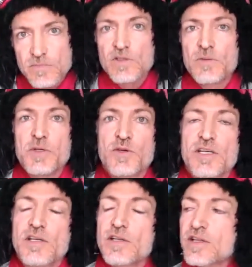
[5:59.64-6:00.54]
to mute
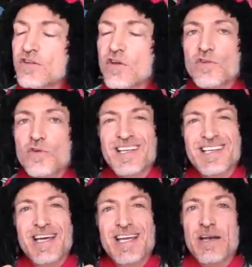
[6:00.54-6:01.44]
it. This also
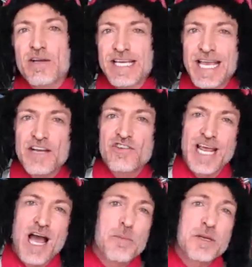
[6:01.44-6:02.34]
kind of got a gauge on
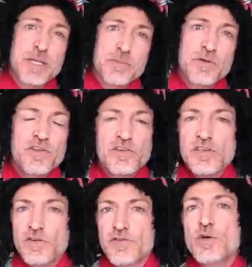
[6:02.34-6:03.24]
how many people. If there's
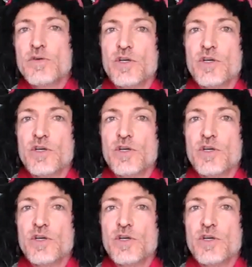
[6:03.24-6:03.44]
just a few of